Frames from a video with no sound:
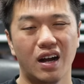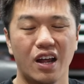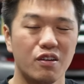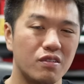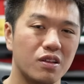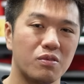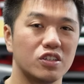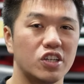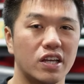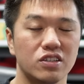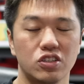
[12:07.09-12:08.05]
I don't really want
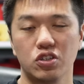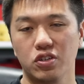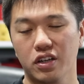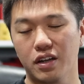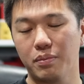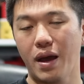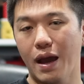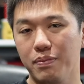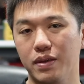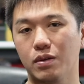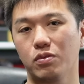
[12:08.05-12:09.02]
to change the tune, and I'm
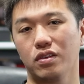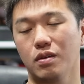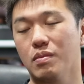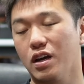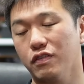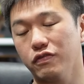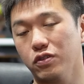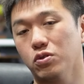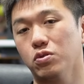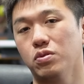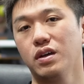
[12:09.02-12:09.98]
happy with the amount of
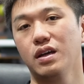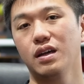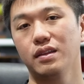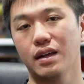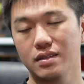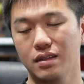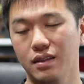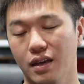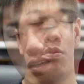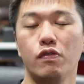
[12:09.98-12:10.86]
fuel that's in there.